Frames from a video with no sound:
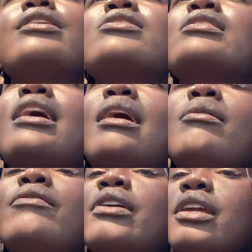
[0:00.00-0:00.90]
It's just like I'm
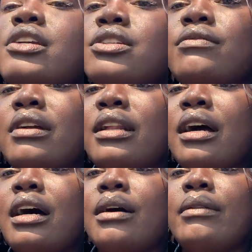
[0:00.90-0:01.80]
on vacation right
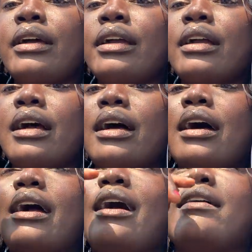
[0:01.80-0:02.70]
now. Like,
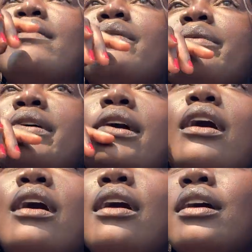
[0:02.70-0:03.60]
I have a week
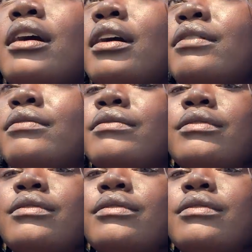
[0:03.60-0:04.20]
off.